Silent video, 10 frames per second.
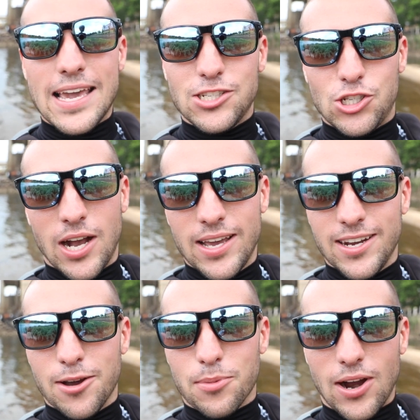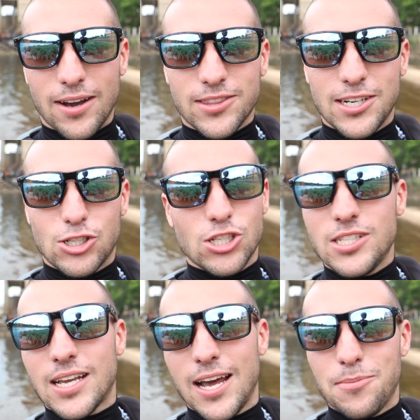a giant number out there
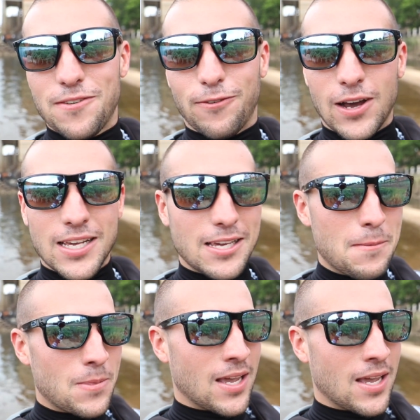just to kind of be funny.